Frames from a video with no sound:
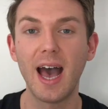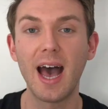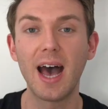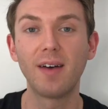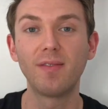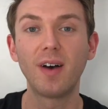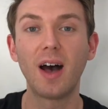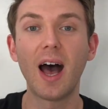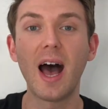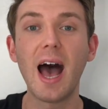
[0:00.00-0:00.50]

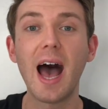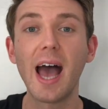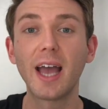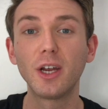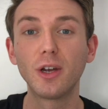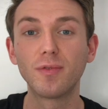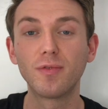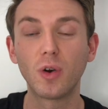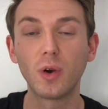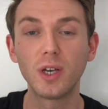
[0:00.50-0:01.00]
have a
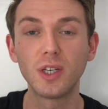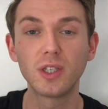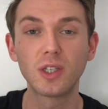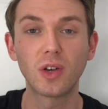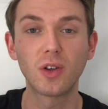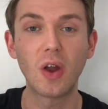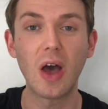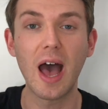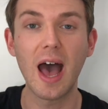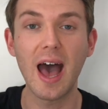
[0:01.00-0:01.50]
higher voice
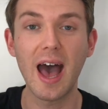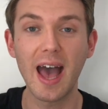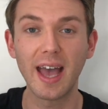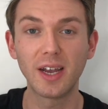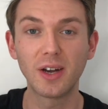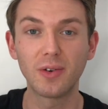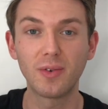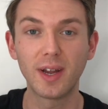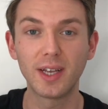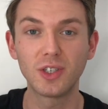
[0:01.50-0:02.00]
on a
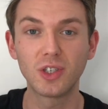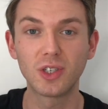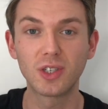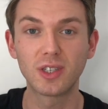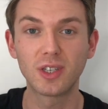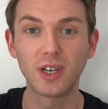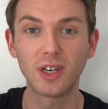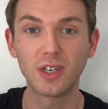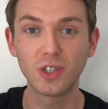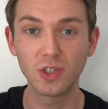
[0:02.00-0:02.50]
higher
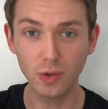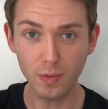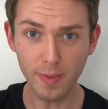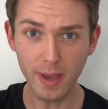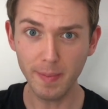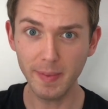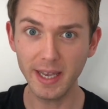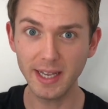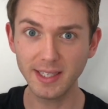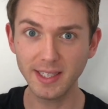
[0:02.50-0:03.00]
register, so
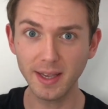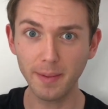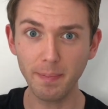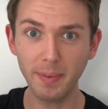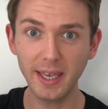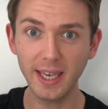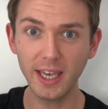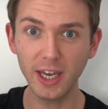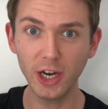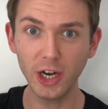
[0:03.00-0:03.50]
maybe it's up
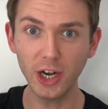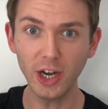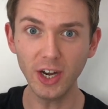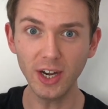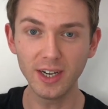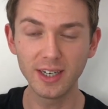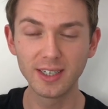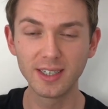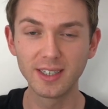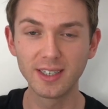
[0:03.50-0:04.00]
here.
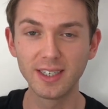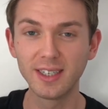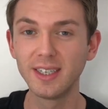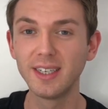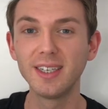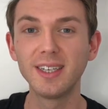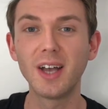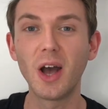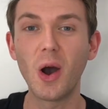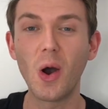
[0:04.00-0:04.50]

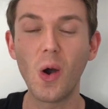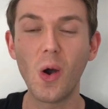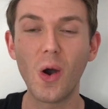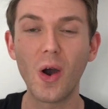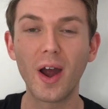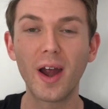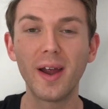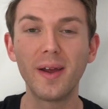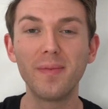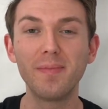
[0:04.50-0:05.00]

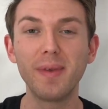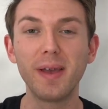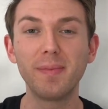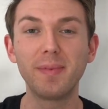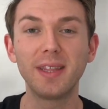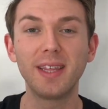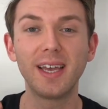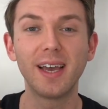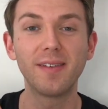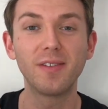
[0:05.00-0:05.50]
Or
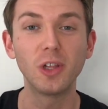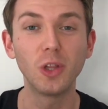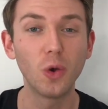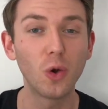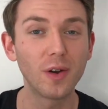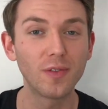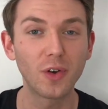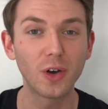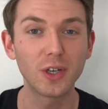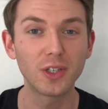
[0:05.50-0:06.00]
maybe they have a
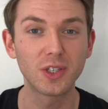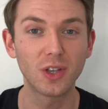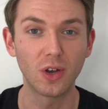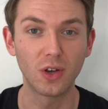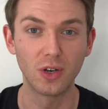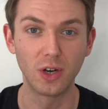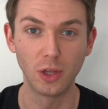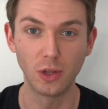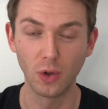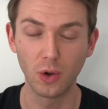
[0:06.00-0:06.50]
lower voice
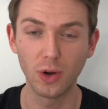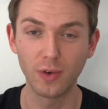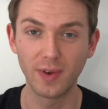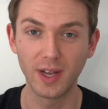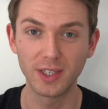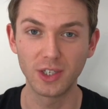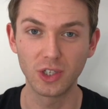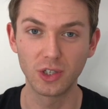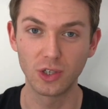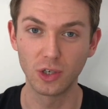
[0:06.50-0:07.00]
on a lower
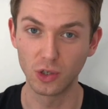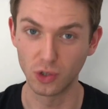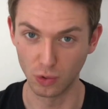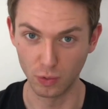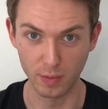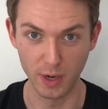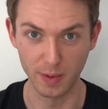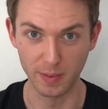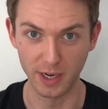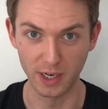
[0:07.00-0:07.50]
register,
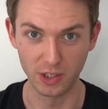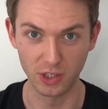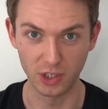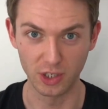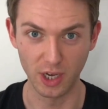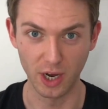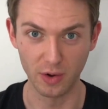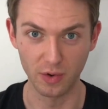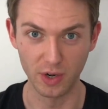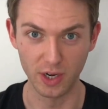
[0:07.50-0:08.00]
so maybe it's
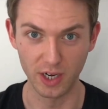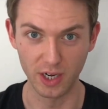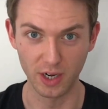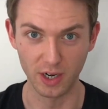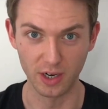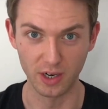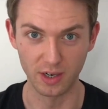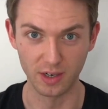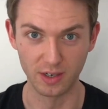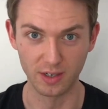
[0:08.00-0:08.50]
down
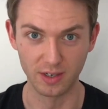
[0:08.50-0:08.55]
here.